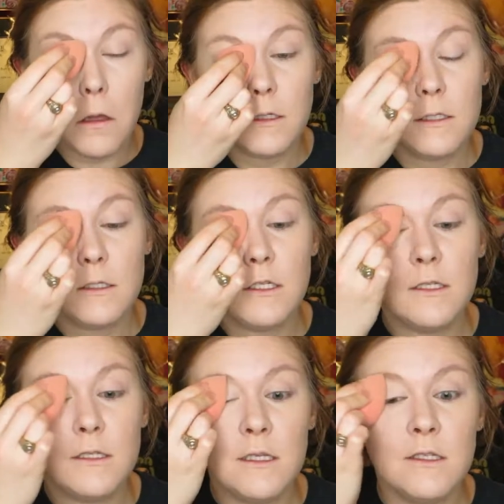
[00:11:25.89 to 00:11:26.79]
This is
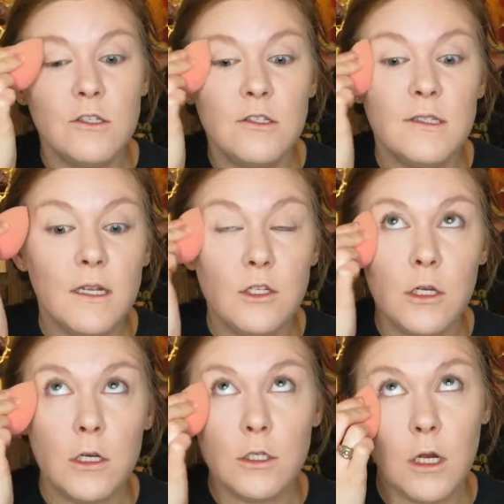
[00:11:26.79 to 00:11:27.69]
just such
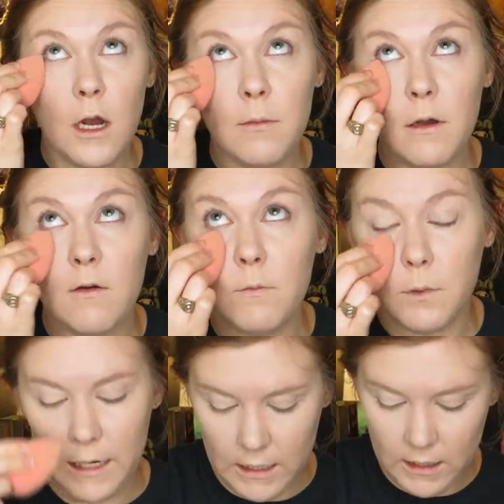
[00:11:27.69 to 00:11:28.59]
a good job of
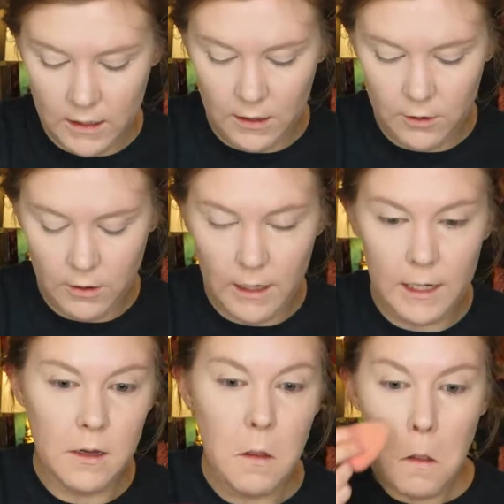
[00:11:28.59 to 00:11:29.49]
brightening the under
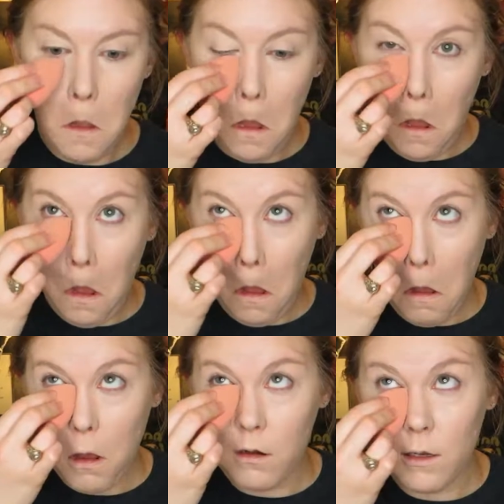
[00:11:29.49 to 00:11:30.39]
eye,
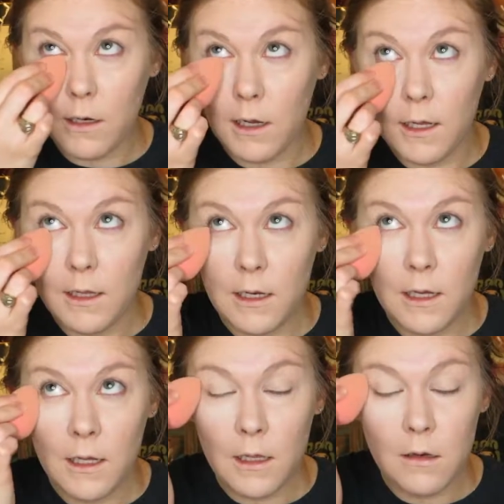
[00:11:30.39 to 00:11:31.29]
kind of
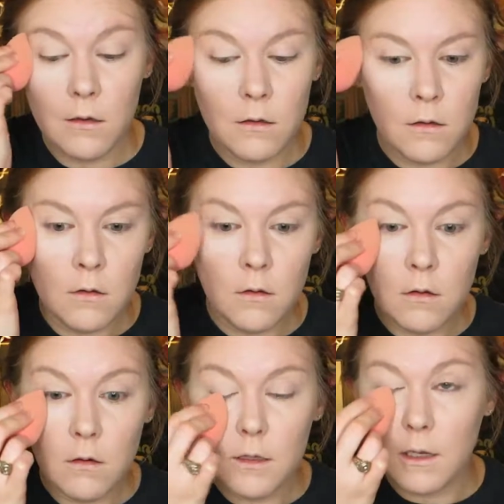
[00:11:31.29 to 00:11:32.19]
highlighting it
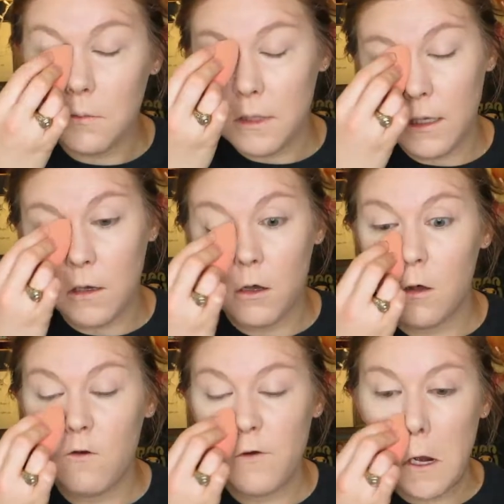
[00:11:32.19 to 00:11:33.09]
without being
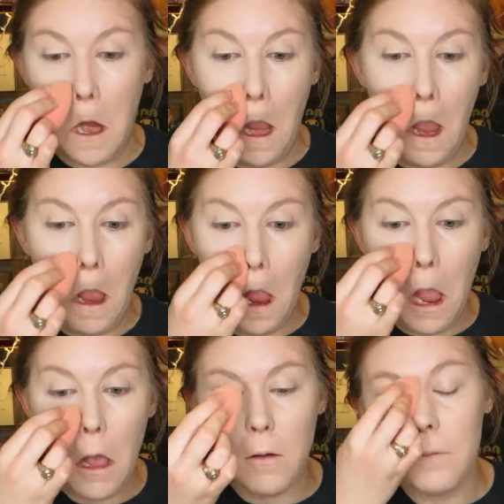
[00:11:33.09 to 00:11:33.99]

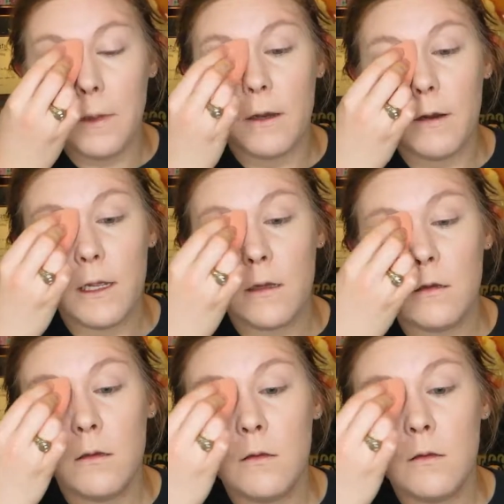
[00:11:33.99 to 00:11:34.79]
overbearing.